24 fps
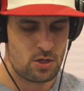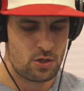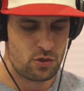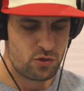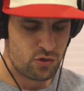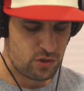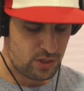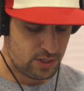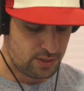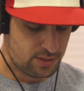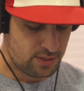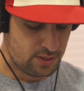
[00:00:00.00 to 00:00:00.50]

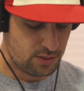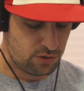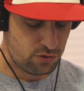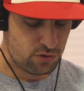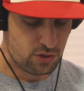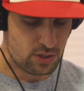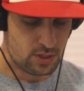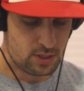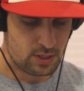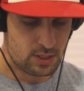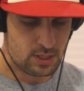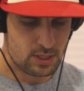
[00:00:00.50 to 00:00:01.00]
Jansen
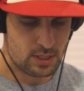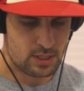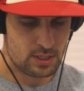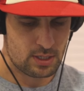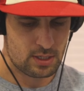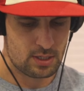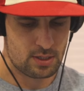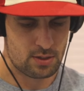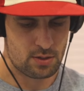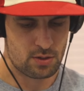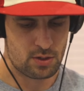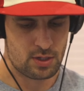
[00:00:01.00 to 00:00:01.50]
Junk,
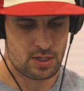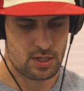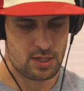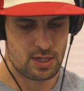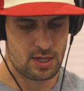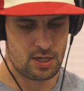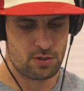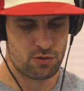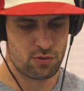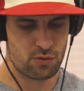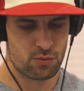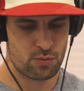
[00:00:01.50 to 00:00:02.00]

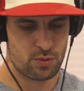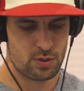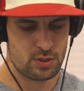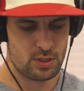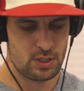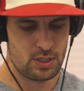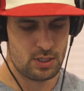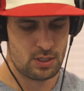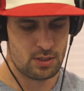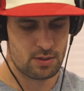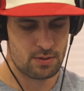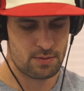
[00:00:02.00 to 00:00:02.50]
Angel
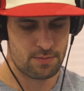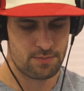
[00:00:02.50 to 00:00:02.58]
rookie.